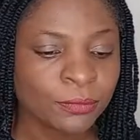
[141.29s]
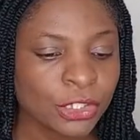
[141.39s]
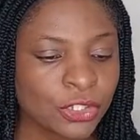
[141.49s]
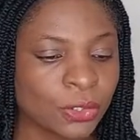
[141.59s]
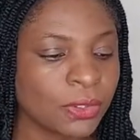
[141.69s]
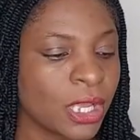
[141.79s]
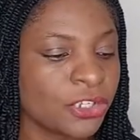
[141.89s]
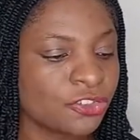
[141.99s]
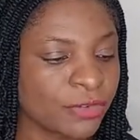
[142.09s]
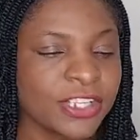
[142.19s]
So
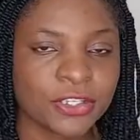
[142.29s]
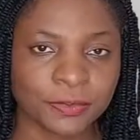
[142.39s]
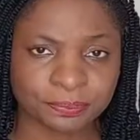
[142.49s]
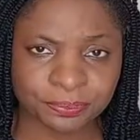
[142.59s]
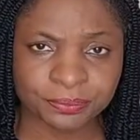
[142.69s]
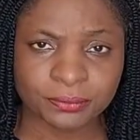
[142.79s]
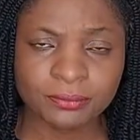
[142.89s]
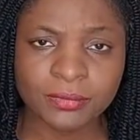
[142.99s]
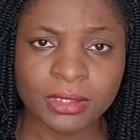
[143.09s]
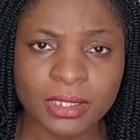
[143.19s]
straight on,
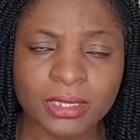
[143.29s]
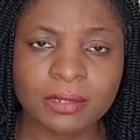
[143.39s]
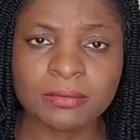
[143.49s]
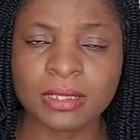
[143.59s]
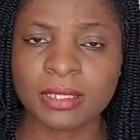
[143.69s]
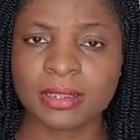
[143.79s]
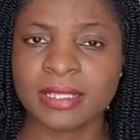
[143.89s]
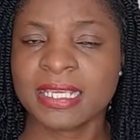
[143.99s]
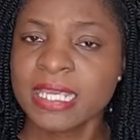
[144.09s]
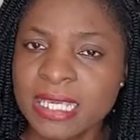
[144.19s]

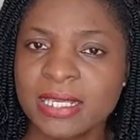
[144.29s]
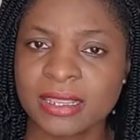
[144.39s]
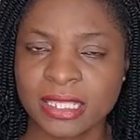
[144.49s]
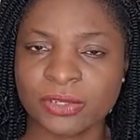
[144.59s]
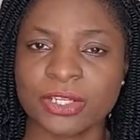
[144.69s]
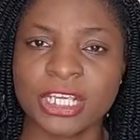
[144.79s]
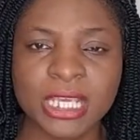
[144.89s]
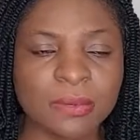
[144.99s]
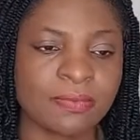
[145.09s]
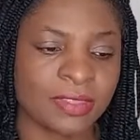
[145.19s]
the key thing, or the
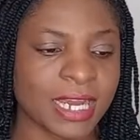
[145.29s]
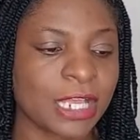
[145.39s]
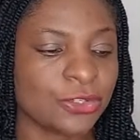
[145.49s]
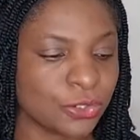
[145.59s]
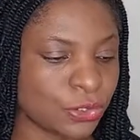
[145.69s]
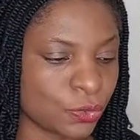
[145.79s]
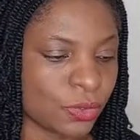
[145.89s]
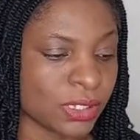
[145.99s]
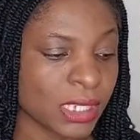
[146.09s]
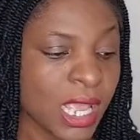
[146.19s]
key one that I used
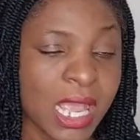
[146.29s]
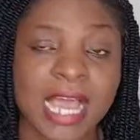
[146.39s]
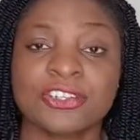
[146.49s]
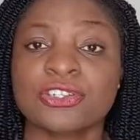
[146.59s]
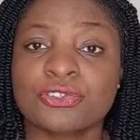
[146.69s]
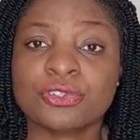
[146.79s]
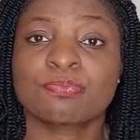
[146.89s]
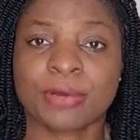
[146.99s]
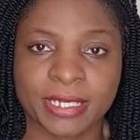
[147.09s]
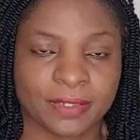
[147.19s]
was, I just used
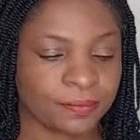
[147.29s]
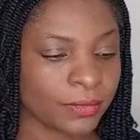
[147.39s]
bread.